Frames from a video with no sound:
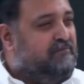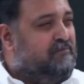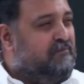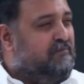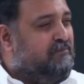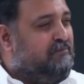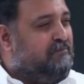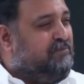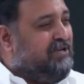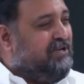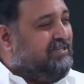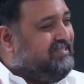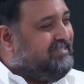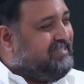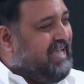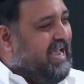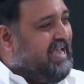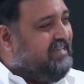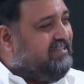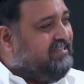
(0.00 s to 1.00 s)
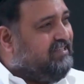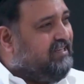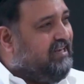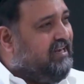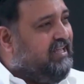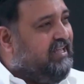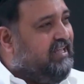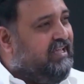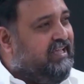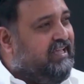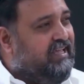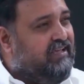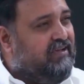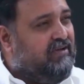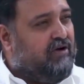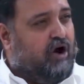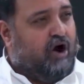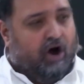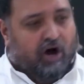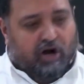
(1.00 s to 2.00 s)
precisely
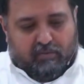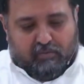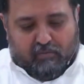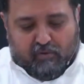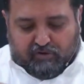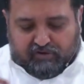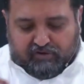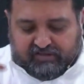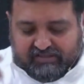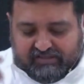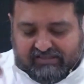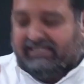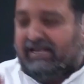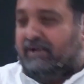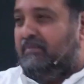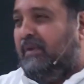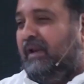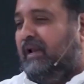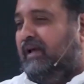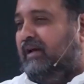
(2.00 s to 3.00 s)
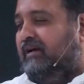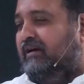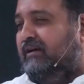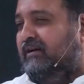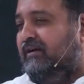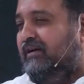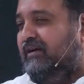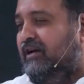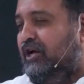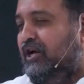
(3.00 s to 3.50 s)
almost similar